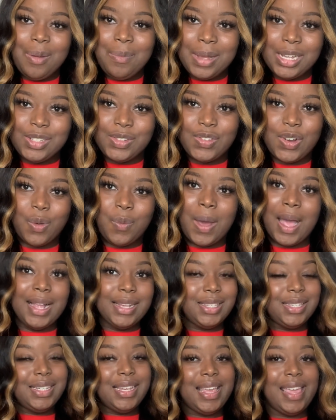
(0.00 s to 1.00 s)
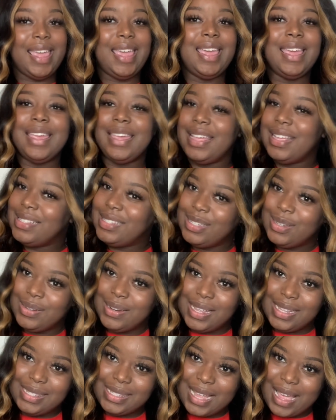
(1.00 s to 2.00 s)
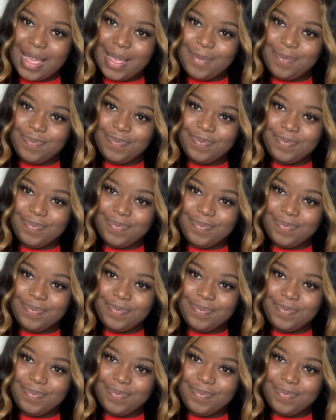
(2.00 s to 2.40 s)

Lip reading: much for watching, and until next time.